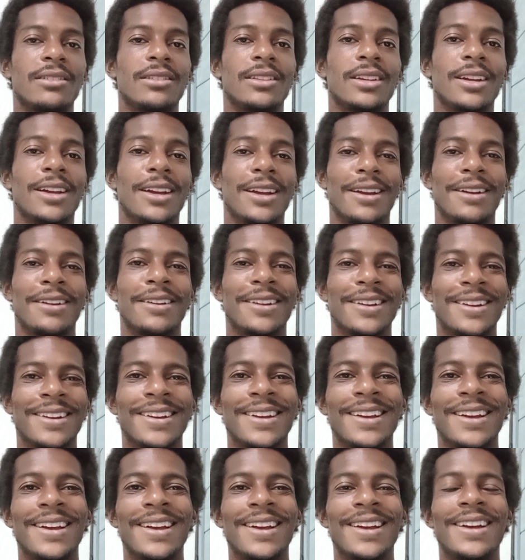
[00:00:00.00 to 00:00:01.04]
there,
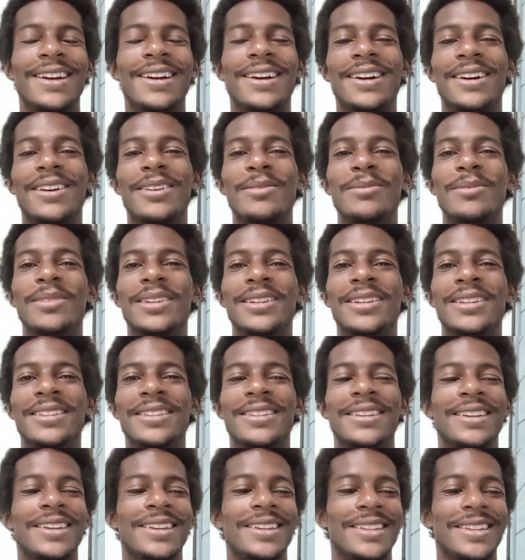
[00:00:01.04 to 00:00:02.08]

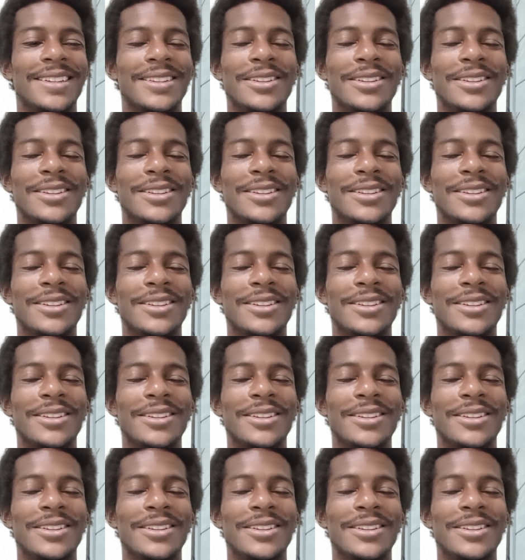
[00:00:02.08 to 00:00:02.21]
they